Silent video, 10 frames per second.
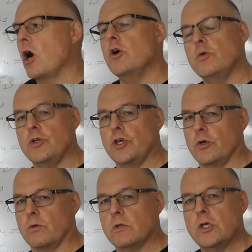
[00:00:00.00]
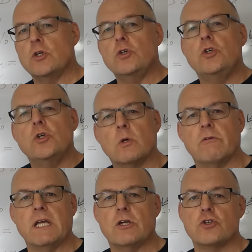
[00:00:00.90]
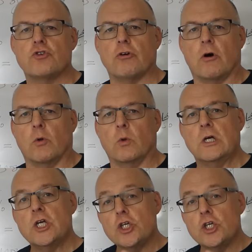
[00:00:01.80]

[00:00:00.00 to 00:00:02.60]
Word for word: own you. You are in control.